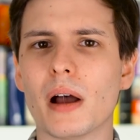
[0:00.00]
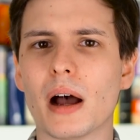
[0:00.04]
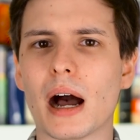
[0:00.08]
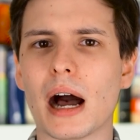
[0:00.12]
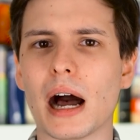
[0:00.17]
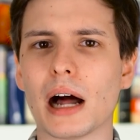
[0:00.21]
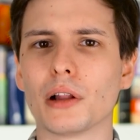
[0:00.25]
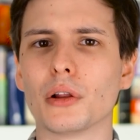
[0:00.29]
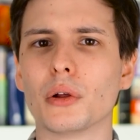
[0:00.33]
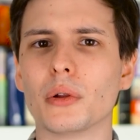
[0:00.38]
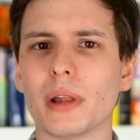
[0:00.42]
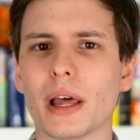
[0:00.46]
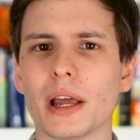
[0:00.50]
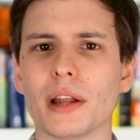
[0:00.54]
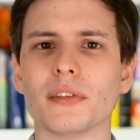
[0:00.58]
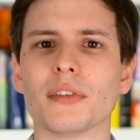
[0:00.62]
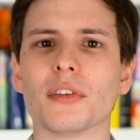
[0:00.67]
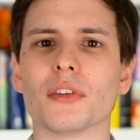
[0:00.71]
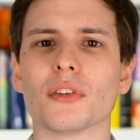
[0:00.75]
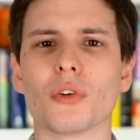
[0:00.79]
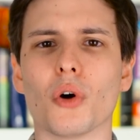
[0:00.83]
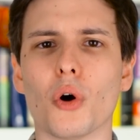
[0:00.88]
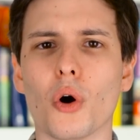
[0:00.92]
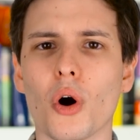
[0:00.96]
HoloLens
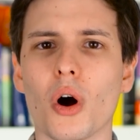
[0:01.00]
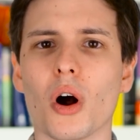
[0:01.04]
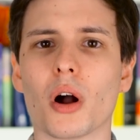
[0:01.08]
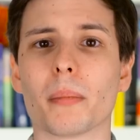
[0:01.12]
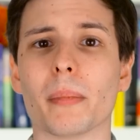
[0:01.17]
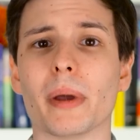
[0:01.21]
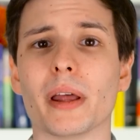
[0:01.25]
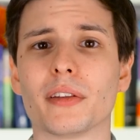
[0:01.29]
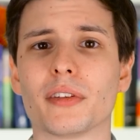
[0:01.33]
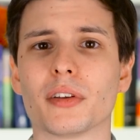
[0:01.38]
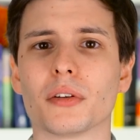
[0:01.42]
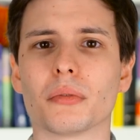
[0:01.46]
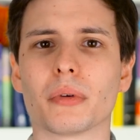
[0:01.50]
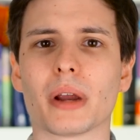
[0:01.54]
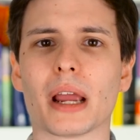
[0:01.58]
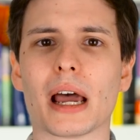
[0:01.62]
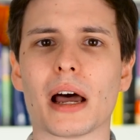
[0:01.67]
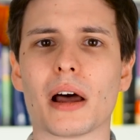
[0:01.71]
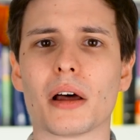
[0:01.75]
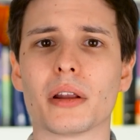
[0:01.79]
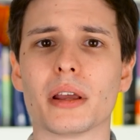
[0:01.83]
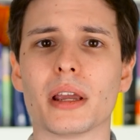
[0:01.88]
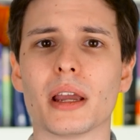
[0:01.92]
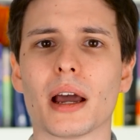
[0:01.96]
is augmented
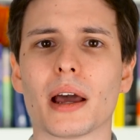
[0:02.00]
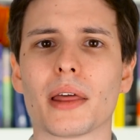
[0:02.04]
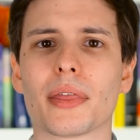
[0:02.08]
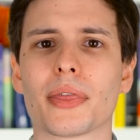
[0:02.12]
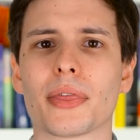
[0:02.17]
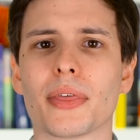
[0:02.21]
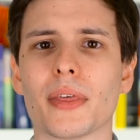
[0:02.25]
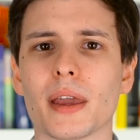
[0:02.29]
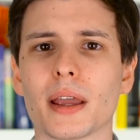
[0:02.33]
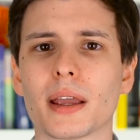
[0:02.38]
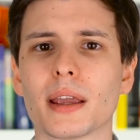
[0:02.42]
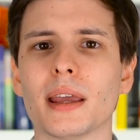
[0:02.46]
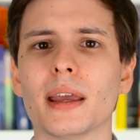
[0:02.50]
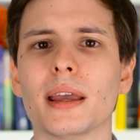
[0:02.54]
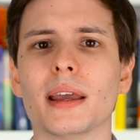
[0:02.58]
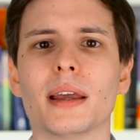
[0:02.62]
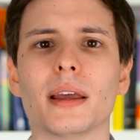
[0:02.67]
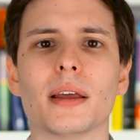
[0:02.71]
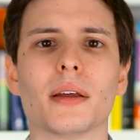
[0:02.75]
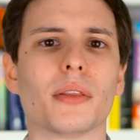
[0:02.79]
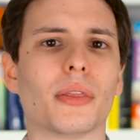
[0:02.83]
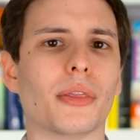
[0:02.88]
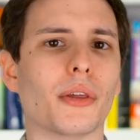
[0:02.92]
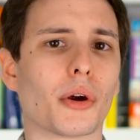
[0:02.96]
reality. I think
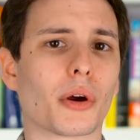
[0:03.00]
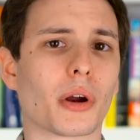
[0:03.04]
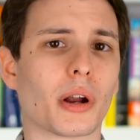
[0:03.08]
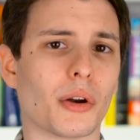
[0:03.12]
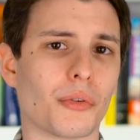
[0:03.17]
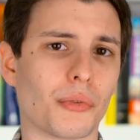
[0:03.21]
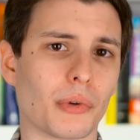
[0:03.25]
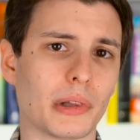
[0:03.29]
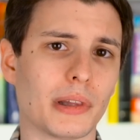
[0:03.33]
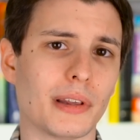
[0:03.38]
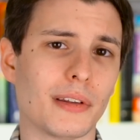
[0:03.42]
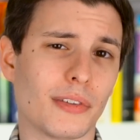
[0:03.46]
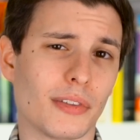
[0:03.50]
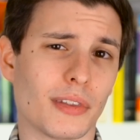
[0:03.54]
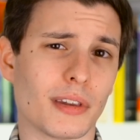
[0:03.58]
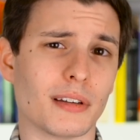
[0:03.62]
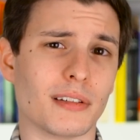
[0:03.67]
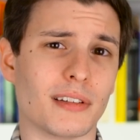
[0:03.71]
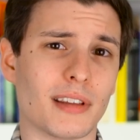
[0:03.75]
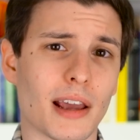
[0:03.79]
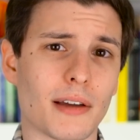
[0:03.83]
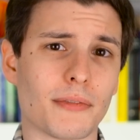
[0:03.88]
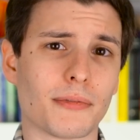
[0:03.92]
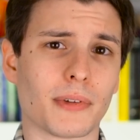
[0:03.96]
they're gonna release the
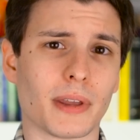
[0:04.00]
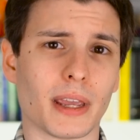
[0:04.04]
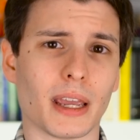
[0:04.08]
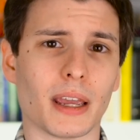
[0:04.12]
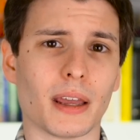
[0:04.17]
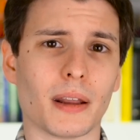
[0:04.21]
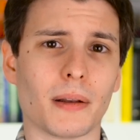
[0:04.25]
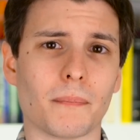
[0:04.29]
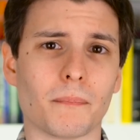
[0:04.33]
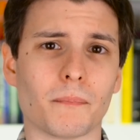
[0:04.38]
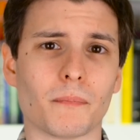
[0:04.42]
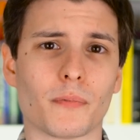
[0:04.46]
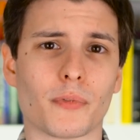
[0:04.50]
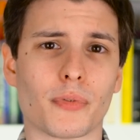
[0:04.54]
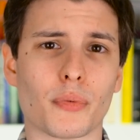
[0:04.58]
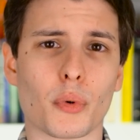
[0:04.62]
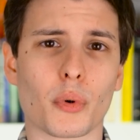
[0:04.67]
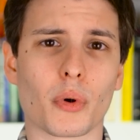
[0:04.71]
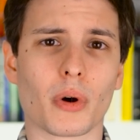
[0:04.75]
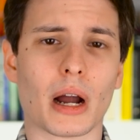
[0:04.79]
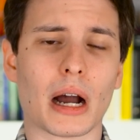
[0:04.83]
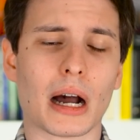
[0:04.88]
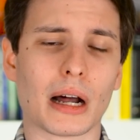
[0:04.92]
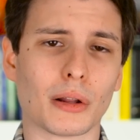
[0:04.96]
dev kit
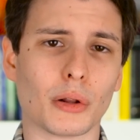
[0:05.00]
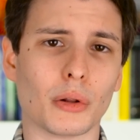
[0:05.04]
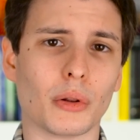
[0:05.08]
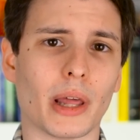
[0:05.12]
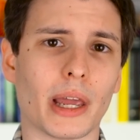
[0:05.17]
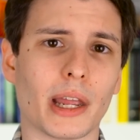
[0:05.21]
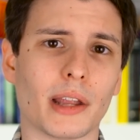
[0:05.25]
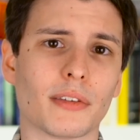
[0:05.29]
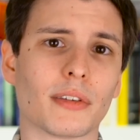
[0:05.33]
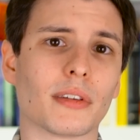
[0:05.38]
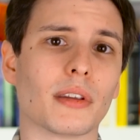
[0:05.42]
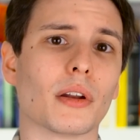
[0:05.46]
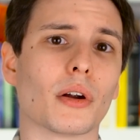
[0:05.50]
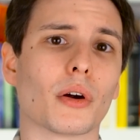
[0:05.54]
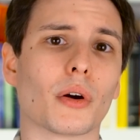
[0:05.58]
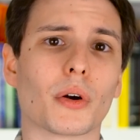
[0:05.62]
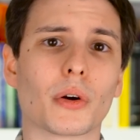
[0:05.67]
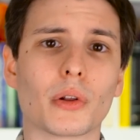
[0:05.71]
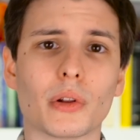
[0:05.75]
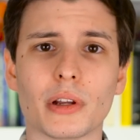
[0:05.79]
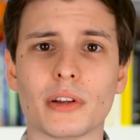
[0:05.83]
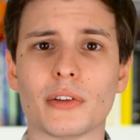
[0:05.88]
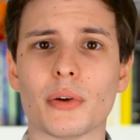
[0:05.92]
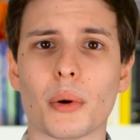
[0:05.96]
for HoloLens in
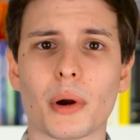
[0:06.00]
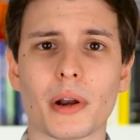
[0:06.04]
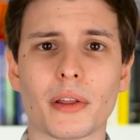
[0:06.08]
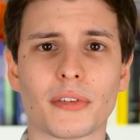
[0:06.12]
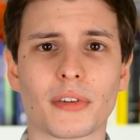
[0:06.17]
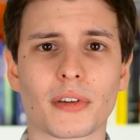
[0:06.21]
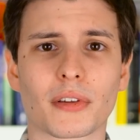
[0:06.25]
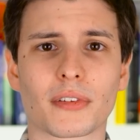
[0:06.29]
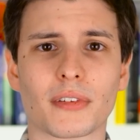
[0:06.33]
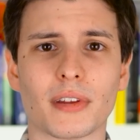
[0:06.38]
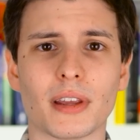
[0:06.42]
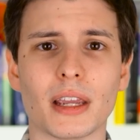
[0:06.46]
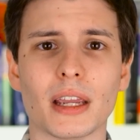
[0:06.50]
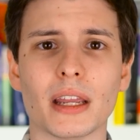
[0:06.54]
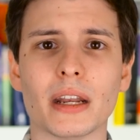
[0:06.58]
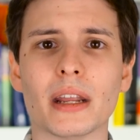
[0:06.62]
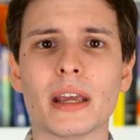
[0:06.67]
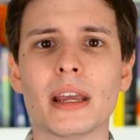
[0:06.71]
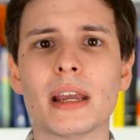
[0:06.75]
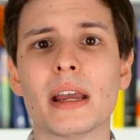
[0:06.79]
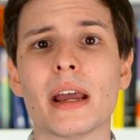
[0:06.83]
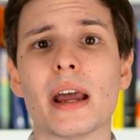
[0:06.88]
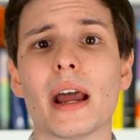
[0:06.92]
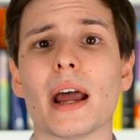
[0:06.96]
early 2016.
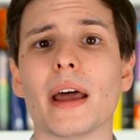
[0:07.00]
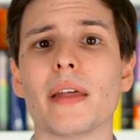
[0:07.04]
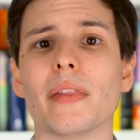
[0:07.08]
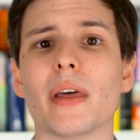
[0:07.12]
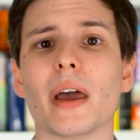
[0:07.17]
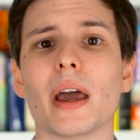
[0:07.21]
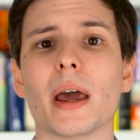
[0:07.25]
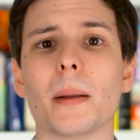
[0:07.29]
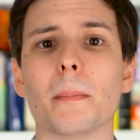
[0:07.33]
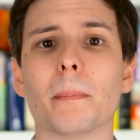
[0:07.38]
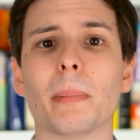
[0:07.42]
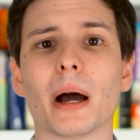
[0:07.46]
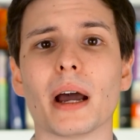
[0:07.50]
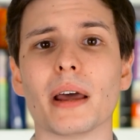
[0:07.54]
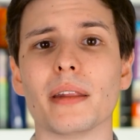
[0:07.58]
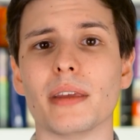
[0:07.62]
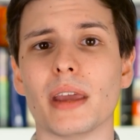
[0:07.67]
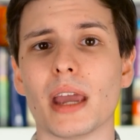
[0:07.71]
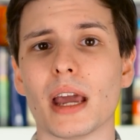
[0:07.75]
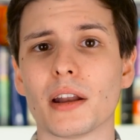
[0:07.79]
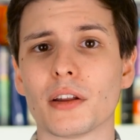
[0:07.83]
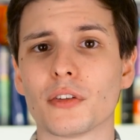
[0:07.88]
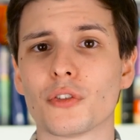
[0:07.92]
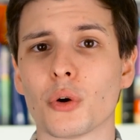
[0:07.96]
And then by
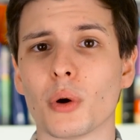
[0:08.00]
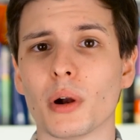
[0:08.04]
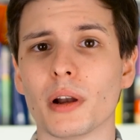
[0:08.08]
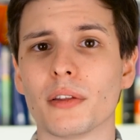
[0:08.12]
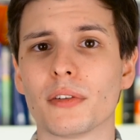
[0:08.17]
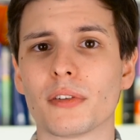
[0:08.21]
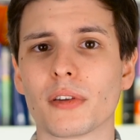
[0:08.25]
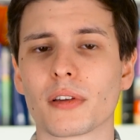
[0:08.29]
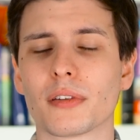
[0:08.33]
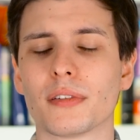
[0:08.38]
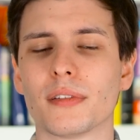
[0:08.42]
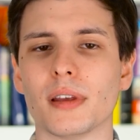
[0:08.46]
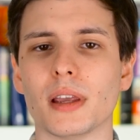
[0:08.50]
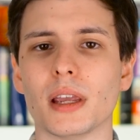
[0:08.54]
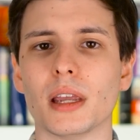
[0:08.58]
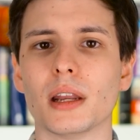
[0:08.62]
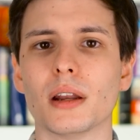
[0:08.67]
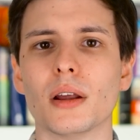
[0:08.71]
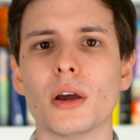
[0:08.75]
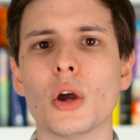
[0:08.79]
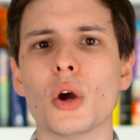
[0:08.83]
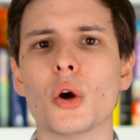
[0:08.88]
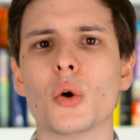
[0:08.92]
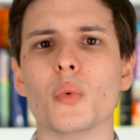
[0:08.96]
the end of
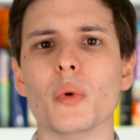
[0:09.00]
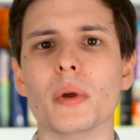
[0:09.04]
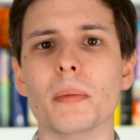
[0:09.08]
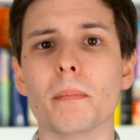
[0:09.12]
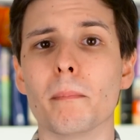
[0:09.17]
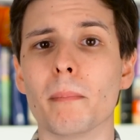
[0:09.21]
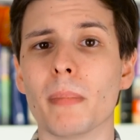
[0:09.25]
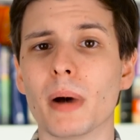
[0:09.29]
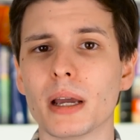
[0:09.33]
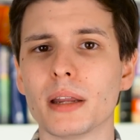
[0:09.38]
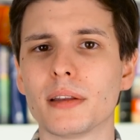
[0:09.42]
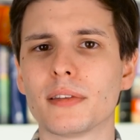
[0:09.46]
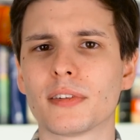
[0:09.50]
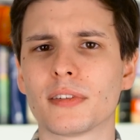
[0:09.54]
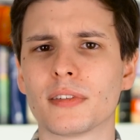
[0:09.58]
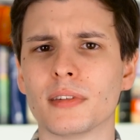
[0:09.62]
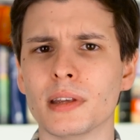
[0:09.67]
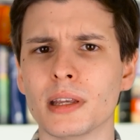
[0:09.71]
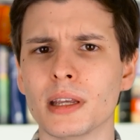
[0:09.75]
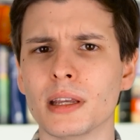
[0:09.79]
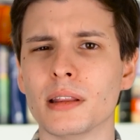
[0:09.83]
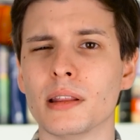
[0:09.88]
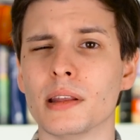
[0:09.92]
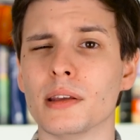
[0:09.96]
2016, we might
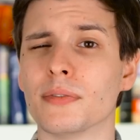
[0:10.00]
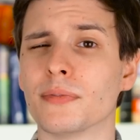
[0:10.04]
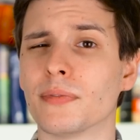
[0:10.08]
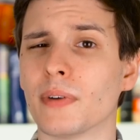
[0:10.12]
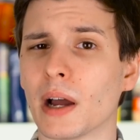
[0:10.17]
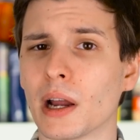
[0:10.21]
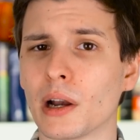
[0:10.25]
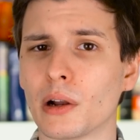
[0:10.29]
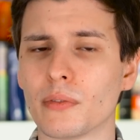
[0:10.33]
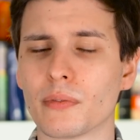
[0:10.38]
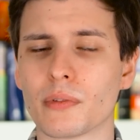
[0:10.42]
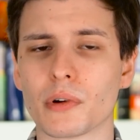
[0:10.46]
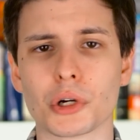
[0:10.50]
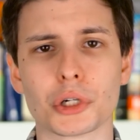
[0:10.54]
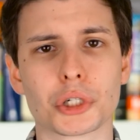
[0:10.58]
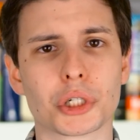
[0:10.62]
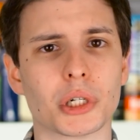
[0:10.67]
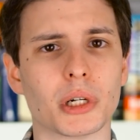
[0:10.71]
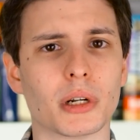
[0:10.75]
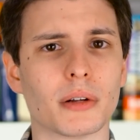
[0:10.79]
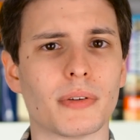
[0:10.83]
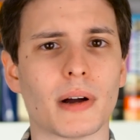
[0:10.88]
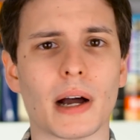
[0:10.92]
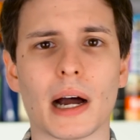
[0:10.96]
see the final
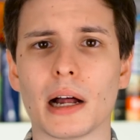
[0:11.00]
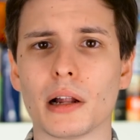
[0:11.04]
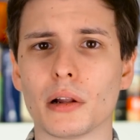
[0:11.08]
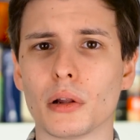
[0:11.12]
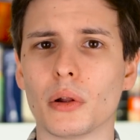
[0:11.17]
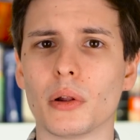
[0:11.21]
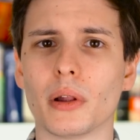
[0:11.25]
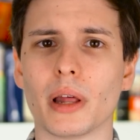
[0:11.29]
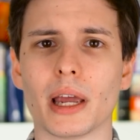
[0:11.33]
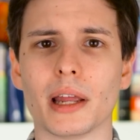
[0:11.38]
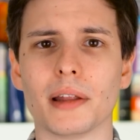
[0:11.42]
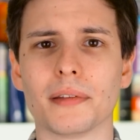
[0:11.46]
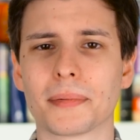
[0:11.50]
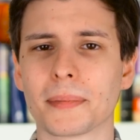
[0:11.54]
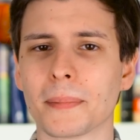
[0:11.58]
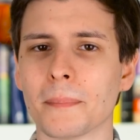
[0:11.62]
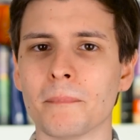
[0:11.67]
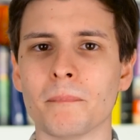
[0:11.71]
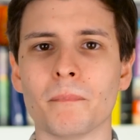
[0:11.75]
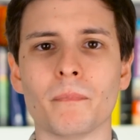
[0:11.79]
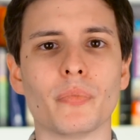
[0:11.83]
version of HoloLens.